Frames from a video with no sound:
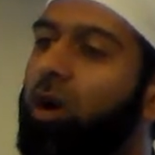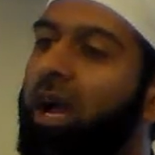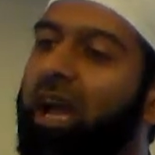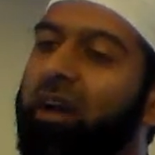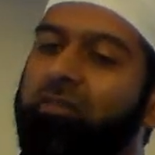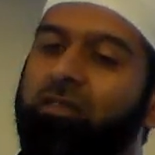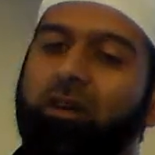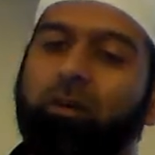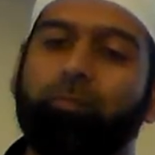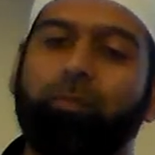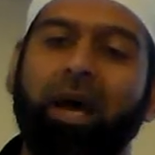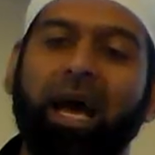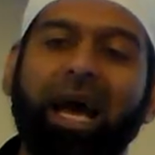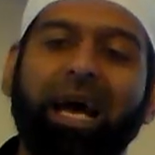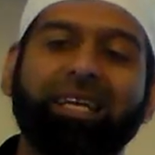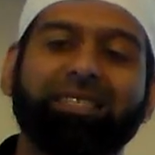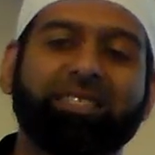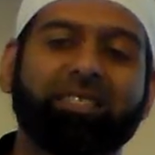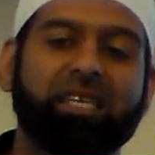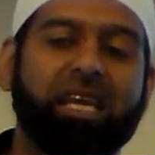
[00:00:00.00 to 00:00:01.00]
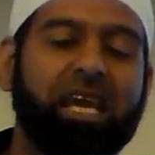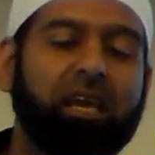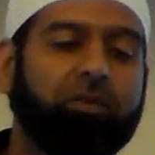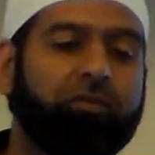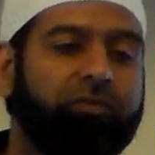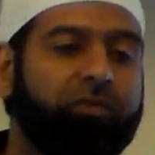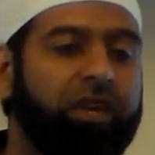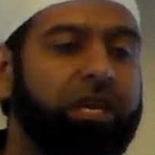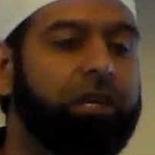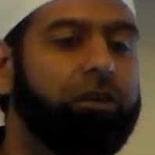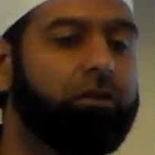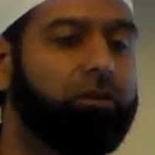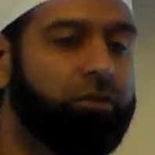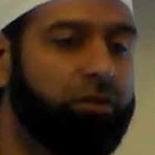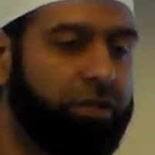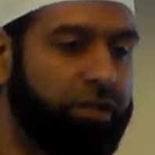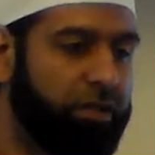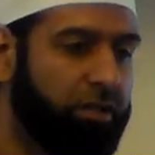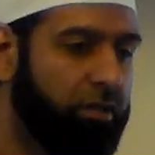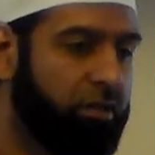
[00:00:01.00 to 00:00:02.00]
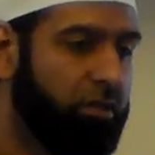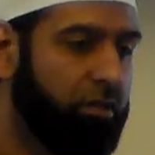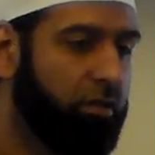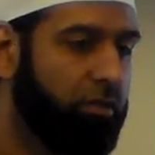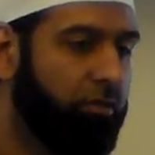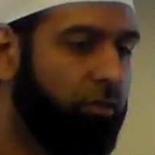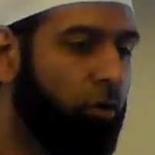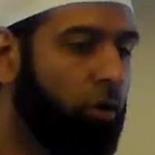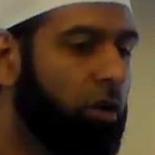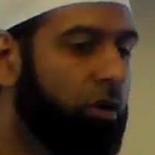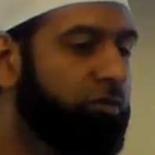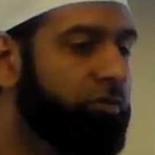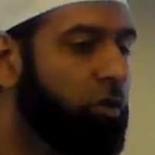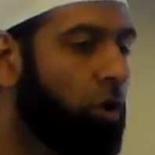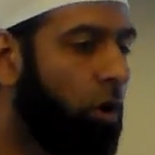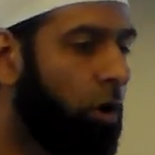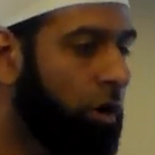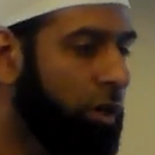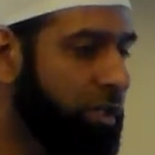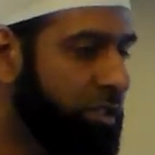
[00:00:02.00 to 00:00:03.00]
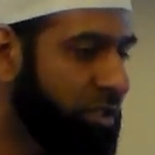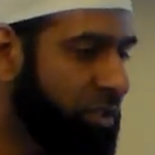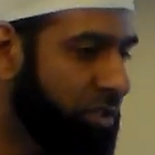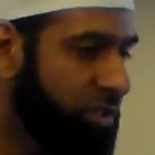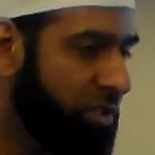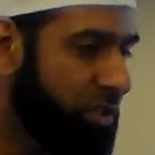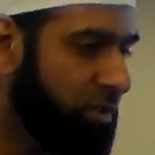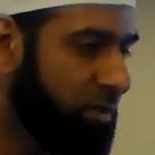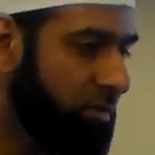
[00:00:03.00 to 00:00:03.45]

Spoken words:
you ever passed a field full of thorns?